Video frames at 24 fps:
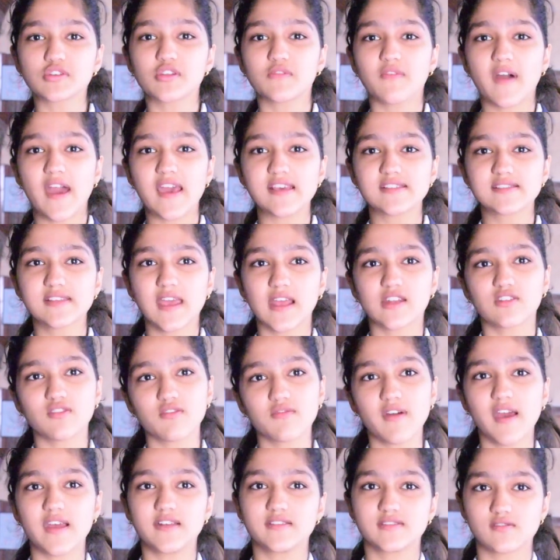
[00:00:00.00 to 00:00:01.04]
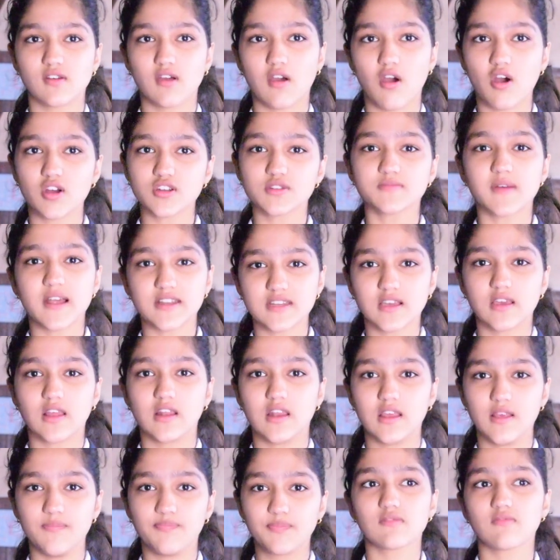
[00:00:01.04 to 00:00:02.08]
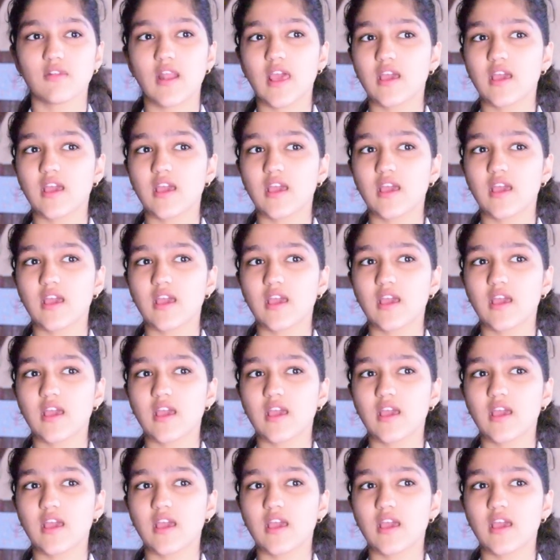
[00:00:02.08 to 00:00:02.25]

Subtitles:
to revise get revised automatically.